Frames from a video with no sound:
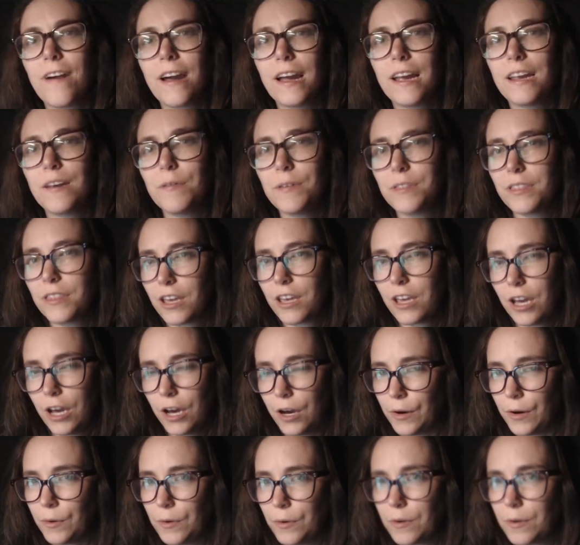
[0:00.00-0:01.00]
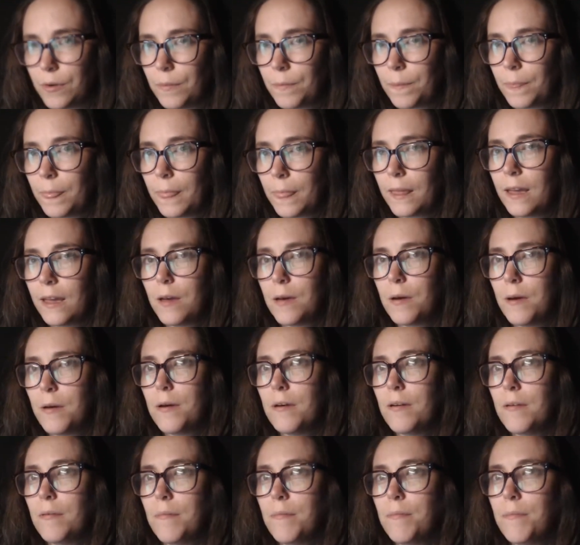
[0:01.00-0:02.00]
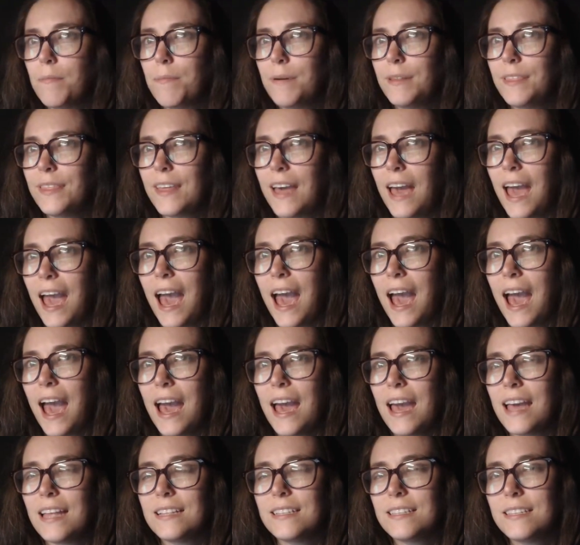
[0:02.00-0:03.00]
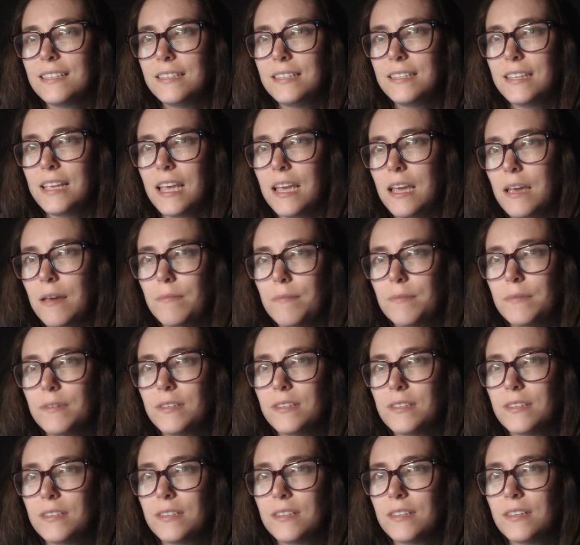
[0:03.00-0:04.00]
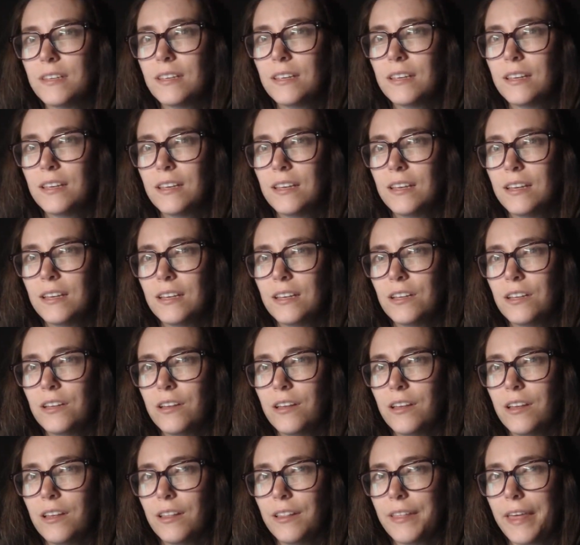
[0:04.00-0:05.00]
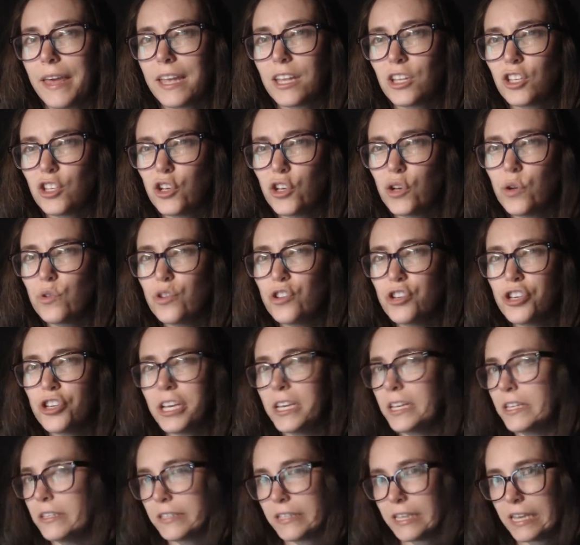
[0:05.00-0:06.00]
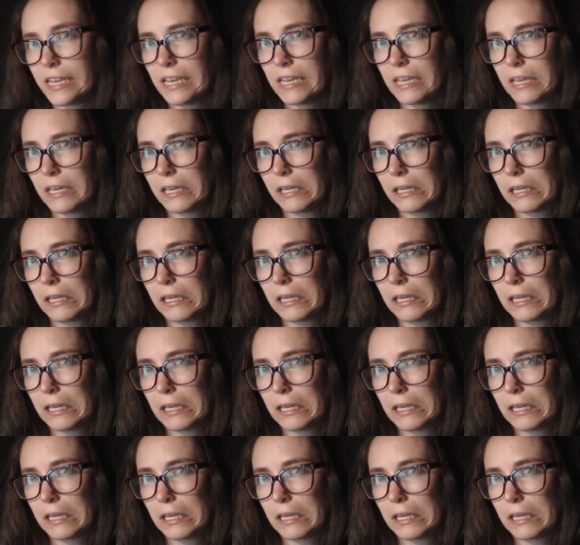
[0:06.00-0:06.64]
fine with the coat, but the hat seems like too cheesy.